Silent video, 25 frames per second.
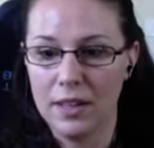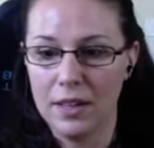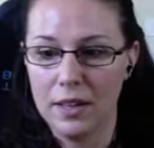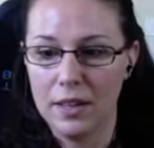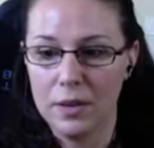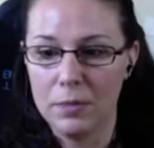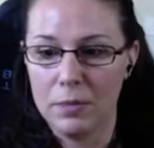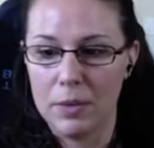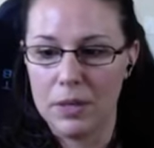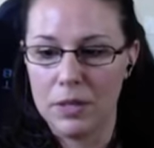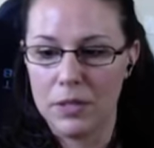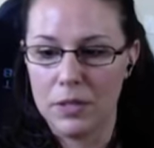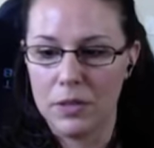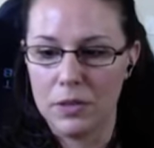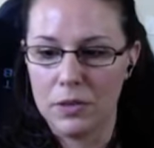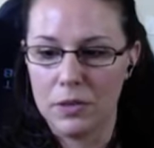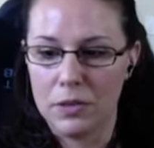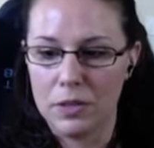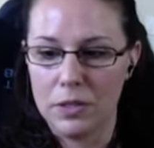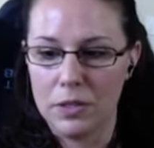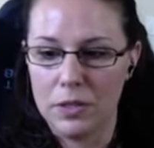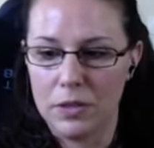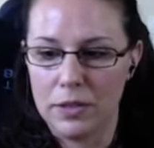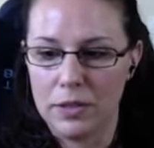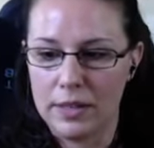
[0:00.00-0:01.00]
But as soon
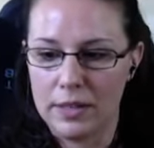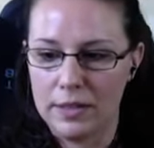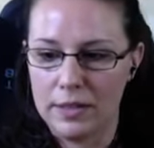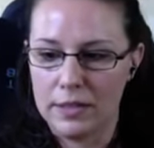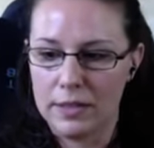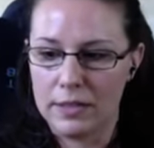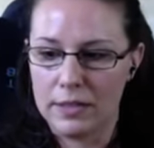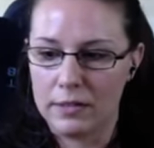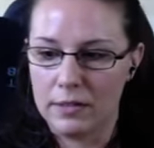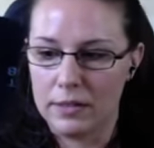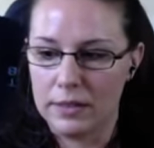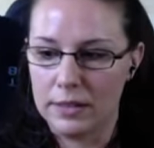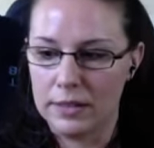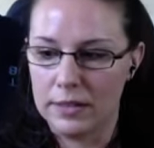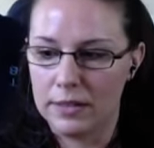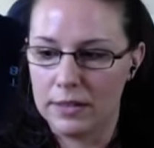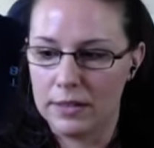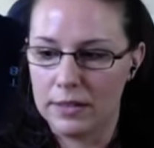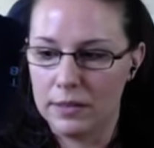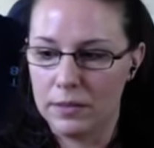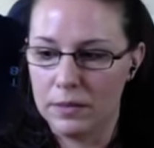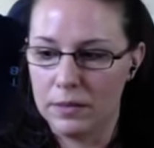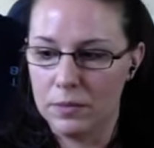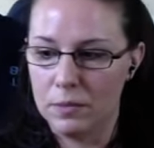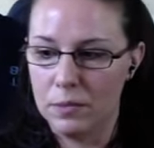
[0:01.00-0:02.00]
as you get into like
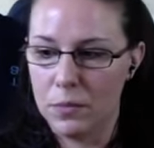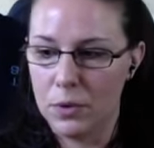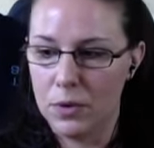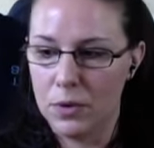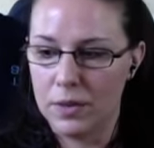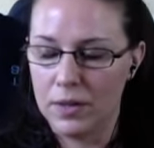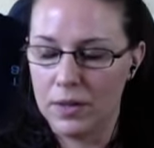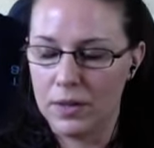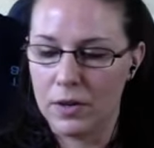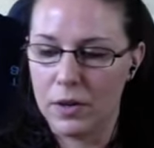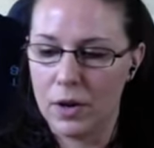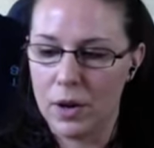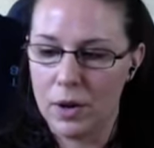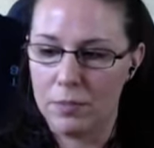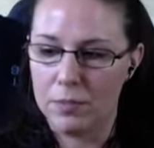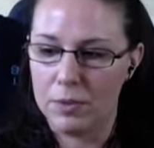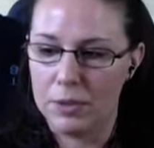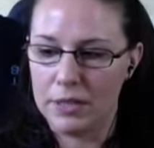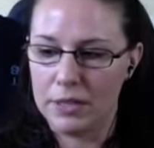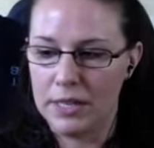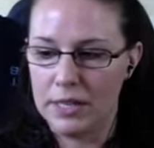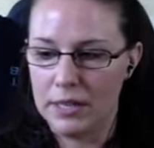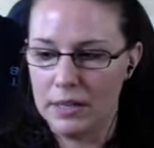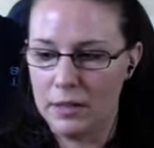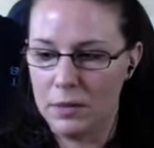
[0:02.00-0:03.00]
more than
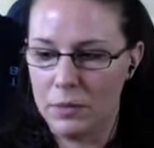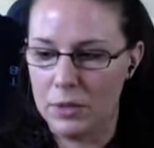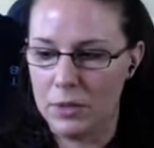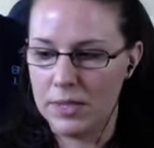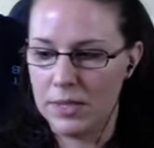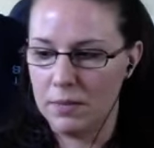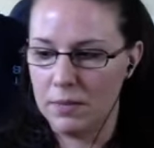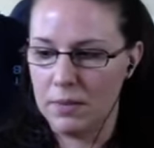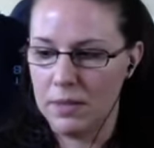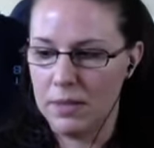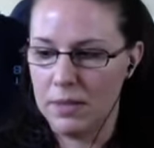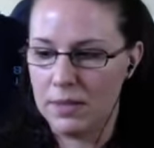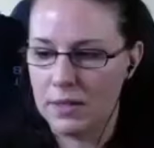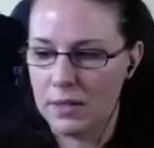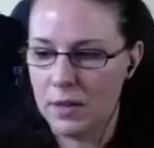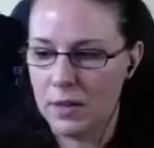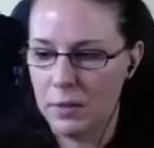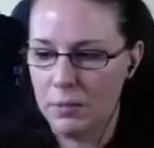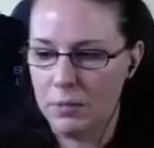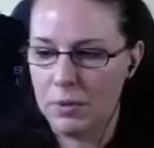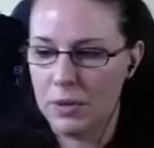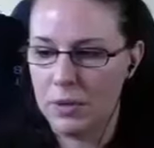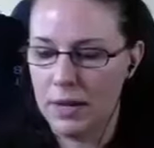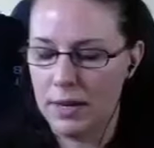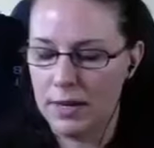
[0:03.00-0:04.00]
complicated, when something's
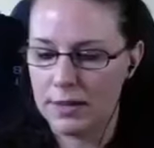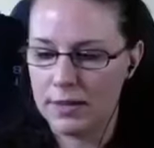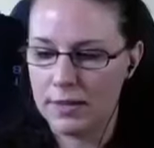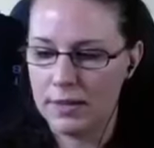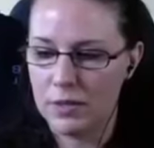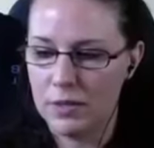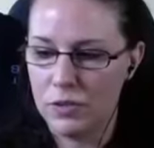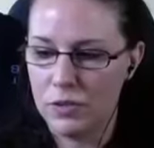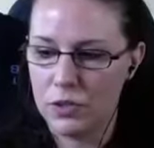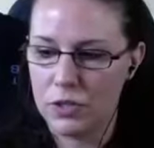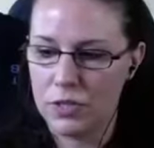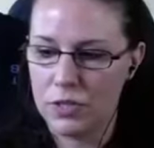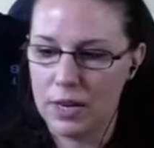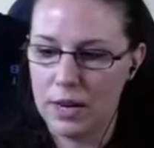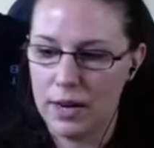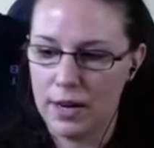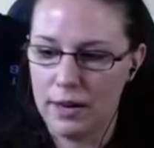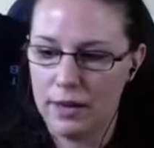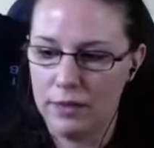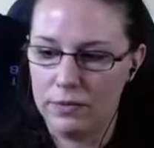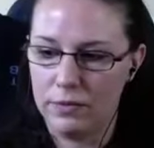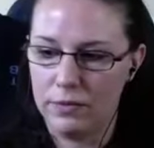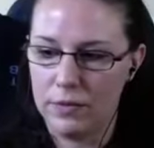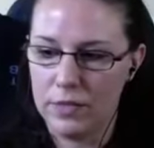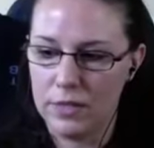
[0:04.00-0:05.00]
complex, you just
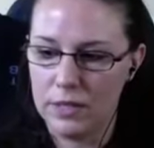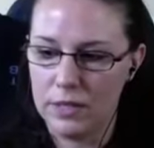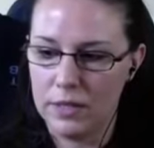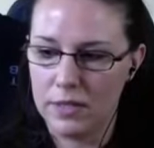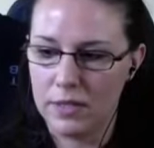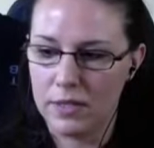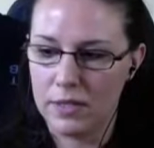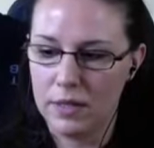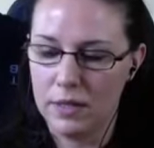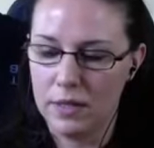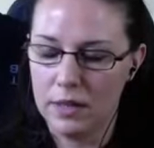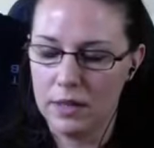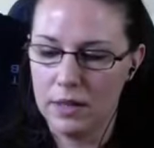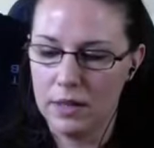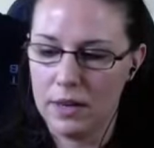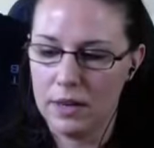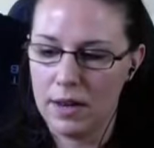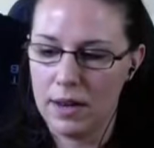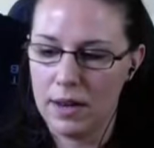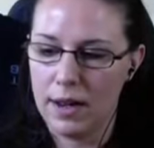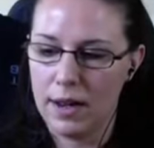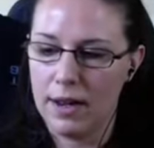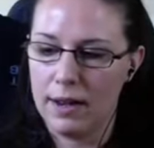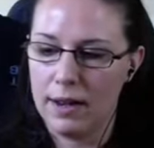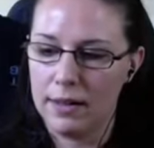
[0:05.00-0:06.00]
have these
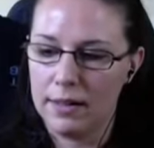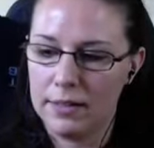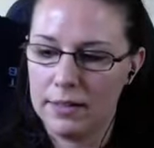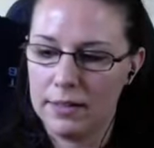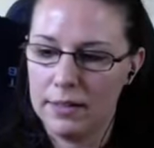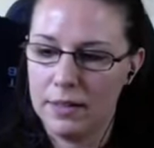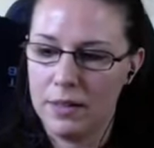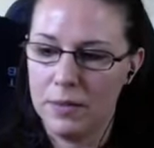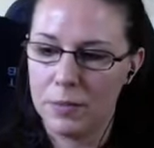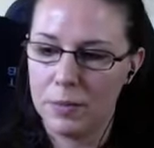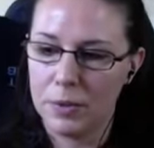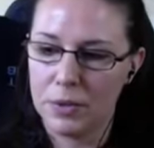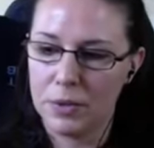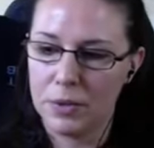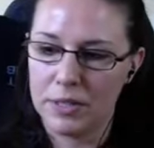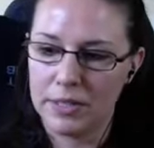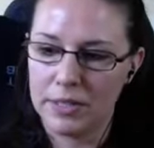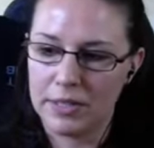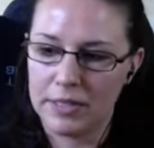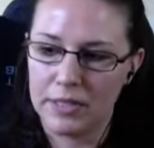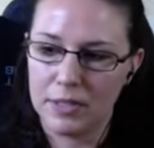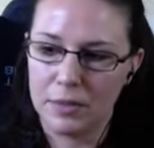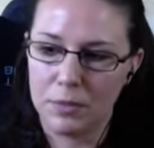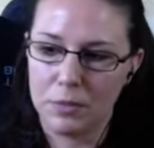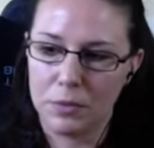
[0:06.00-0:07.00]

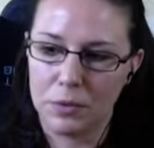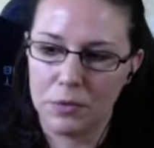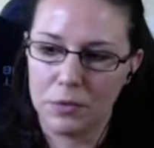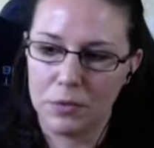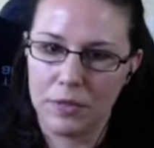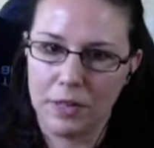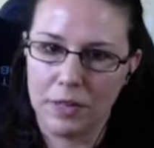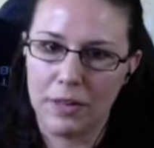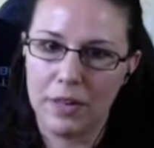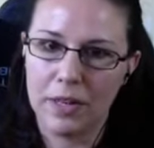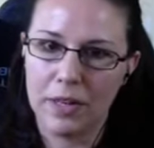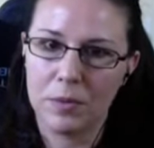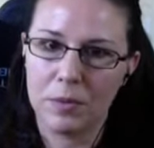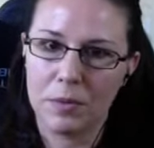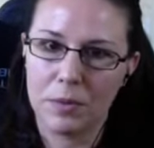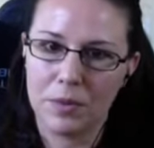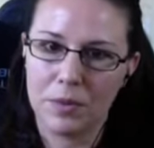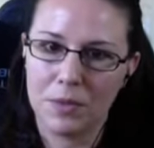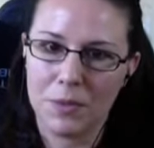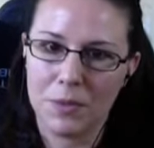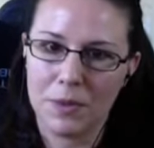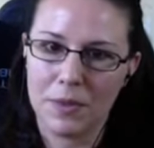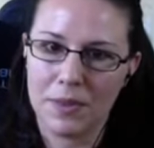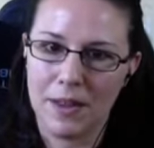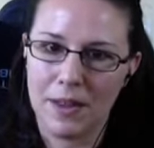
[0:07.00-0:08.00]
unpredictable
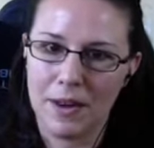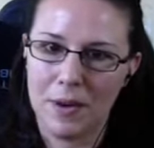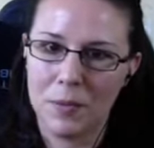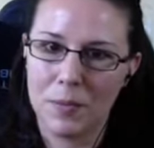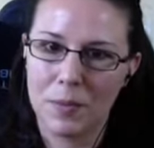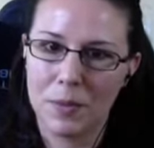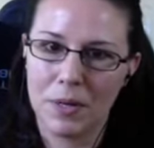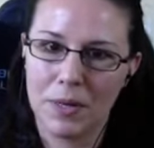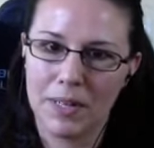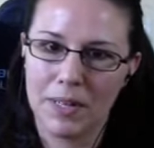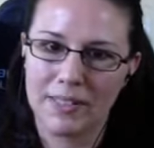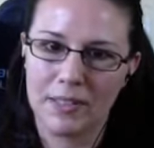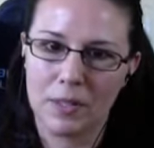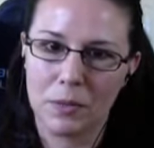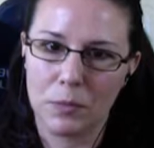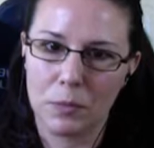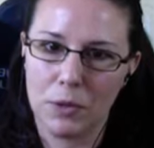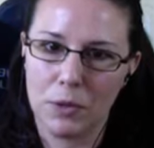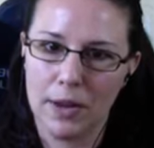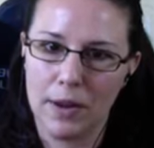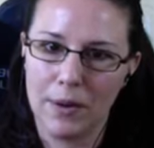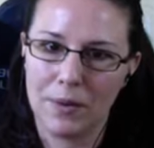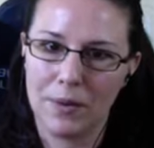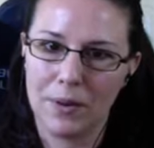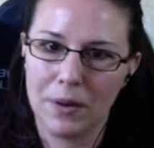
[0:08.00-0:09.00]
variables with unpredictable
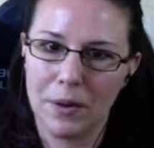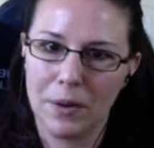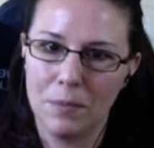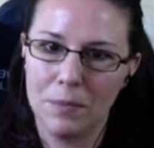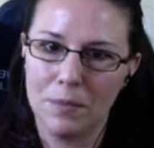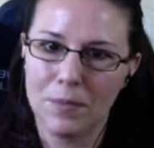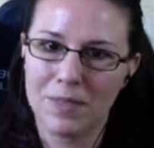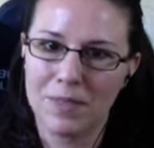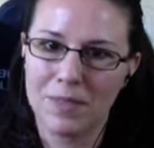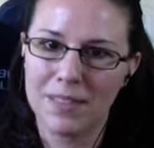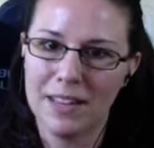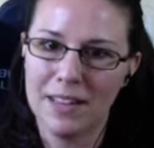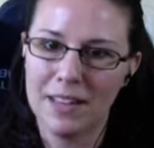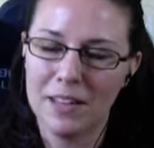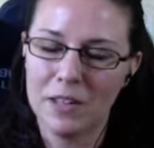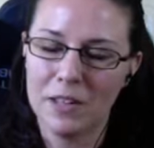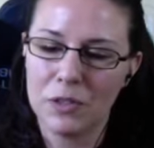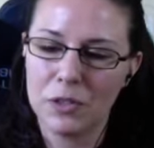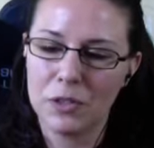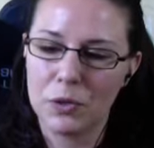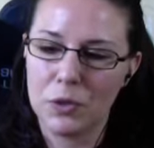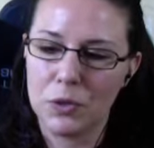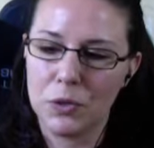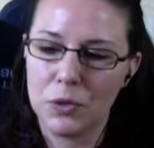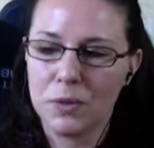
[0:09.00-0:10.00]
outcomes.
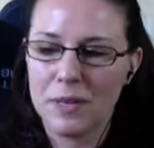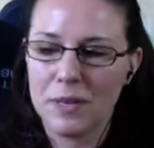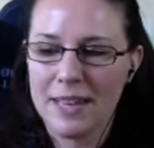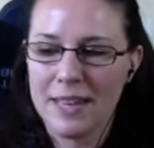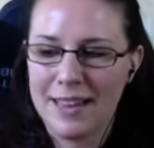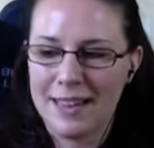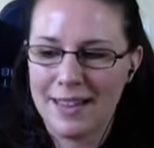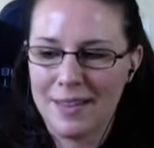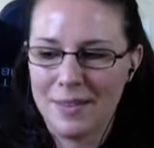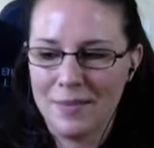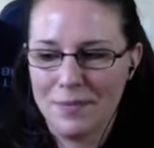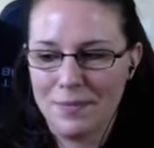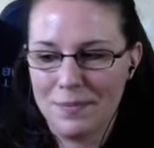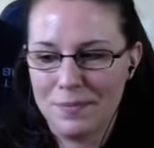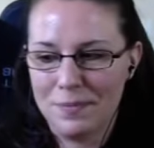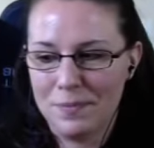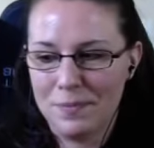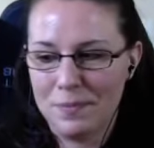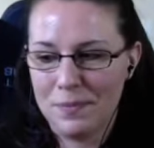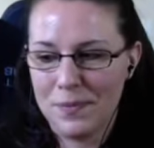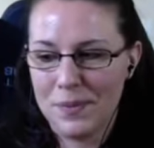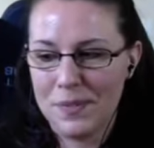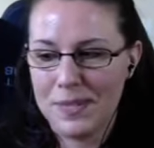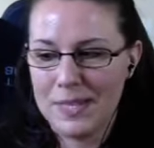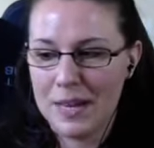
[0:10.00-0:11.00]
So you can't
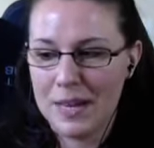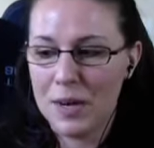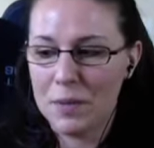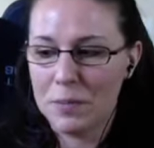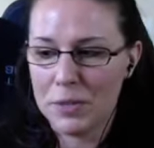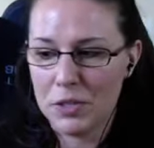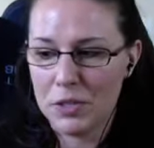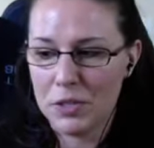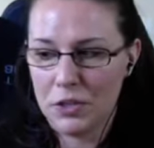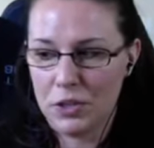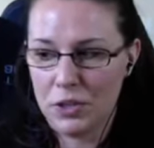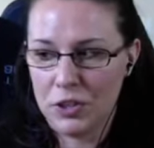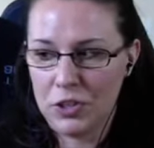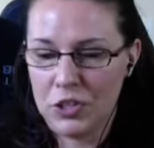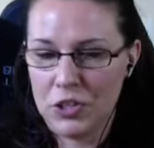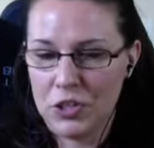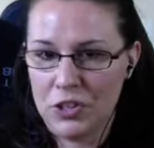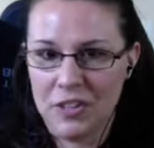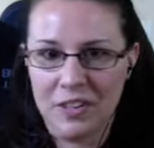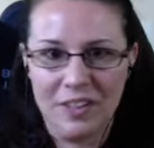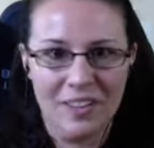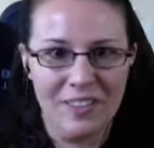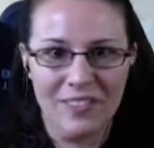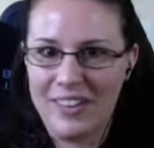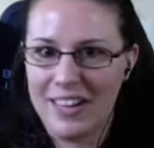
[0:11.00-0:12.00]
set up a structure
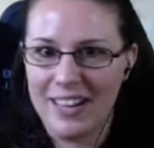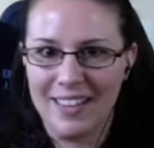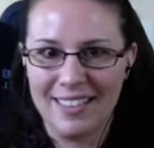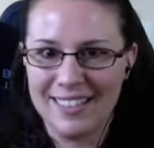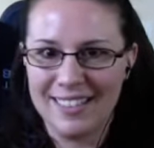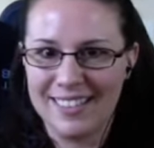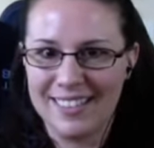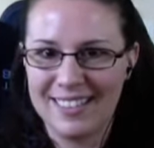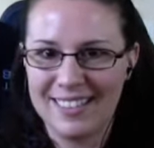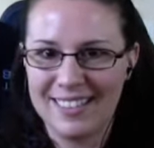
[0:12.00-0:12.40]
in advance.